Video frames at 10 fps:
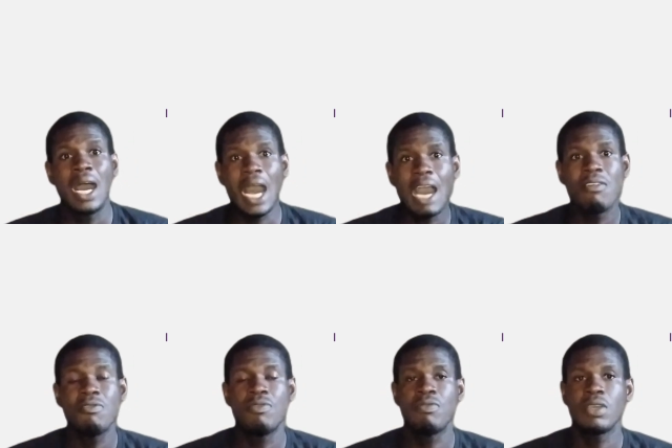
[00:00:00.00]

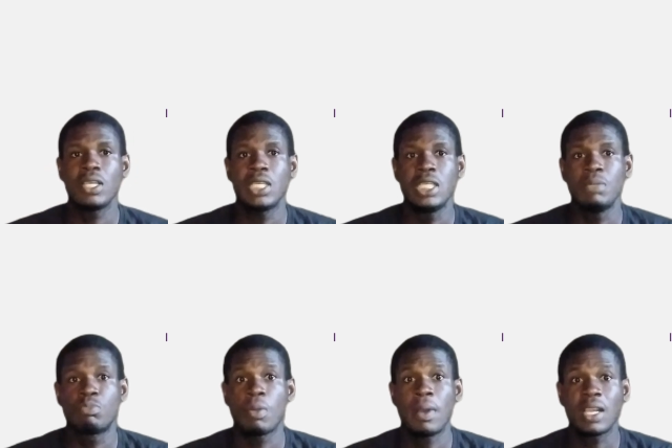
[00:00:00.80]
have a
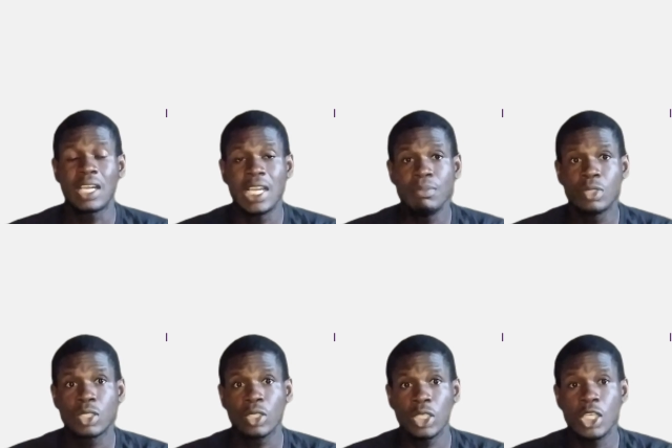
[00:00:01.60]
proper
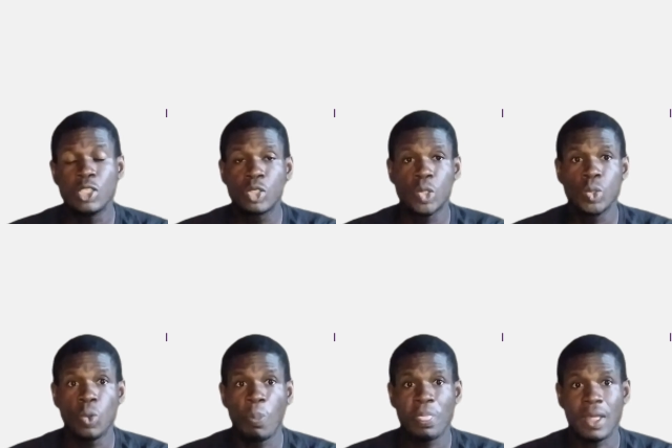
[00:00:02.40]
glimpse
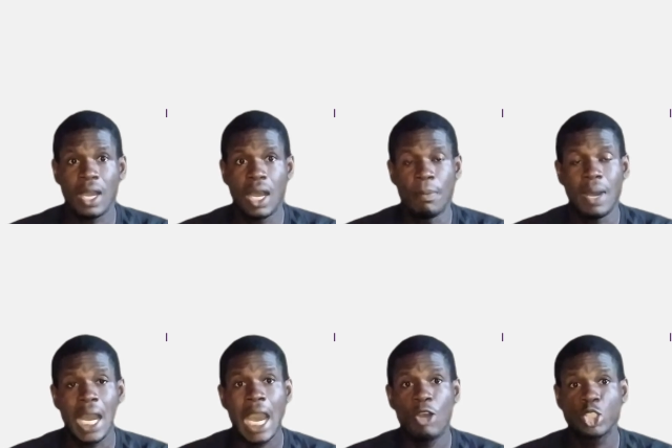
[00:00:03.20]
into
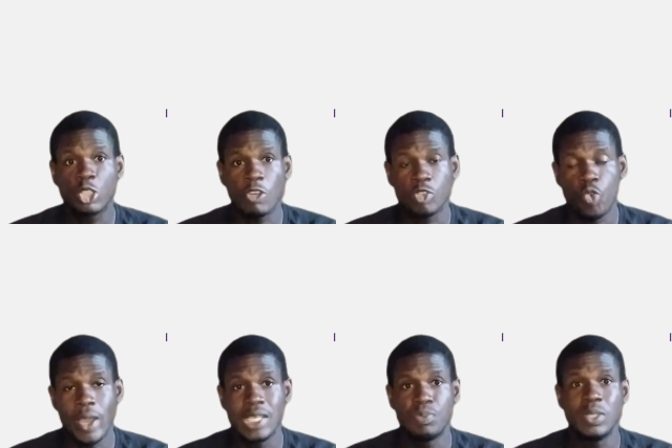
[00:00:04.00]
how
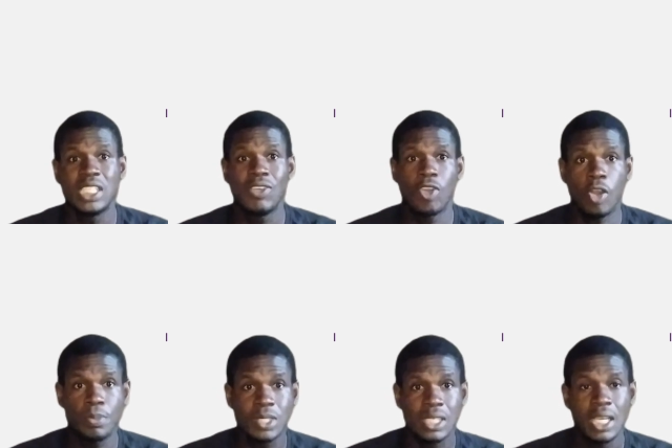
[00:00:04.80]
software is being developed.